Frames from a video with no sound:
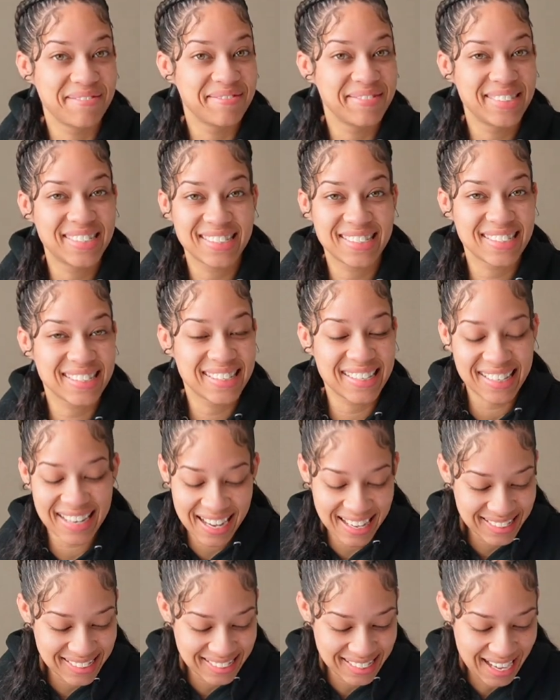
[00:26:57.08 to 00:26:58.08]
Just a good
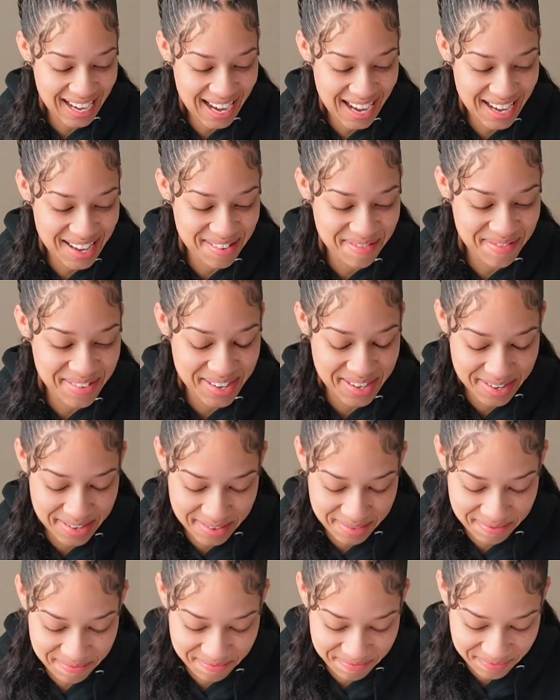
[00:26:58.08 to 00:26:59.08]
ass time.
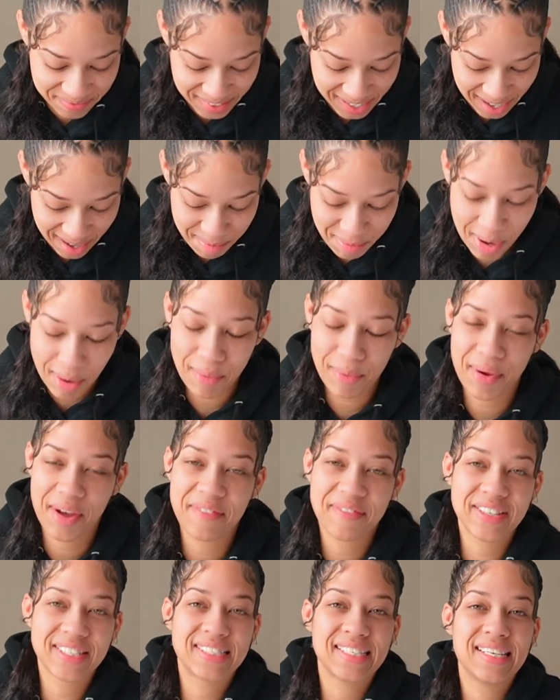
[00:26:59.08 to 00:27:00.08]
Um, I probably have
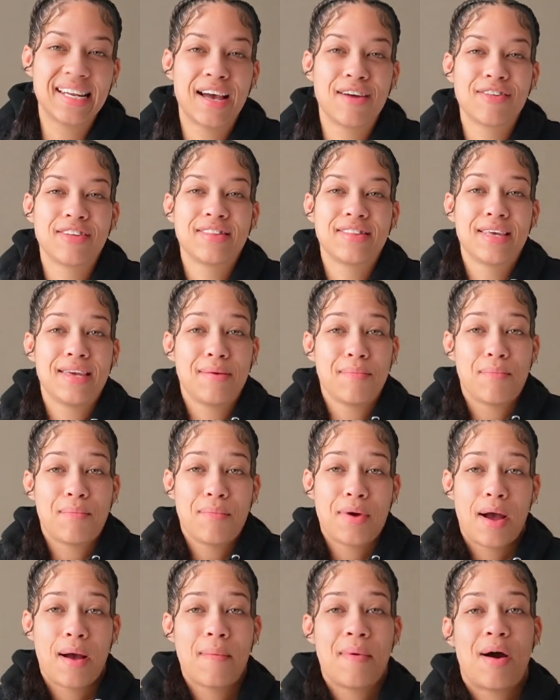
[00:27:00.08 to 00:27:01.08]
to sit down and think
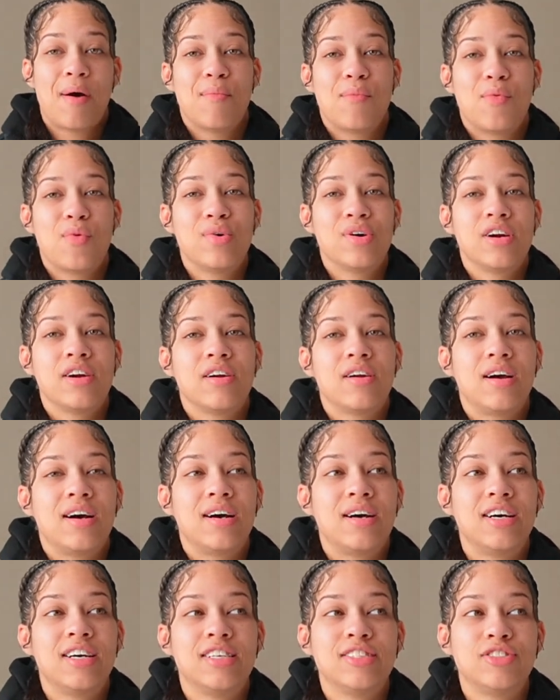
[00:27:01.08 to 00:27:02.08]
about more
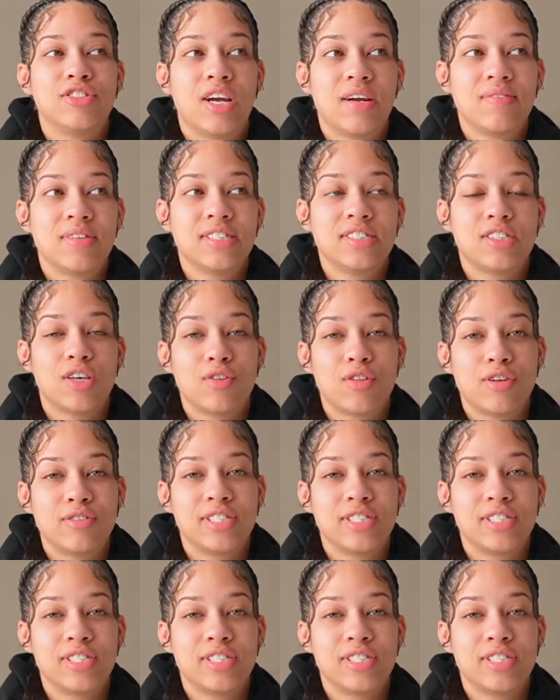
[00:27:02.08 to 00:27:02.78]
uh, traveling solo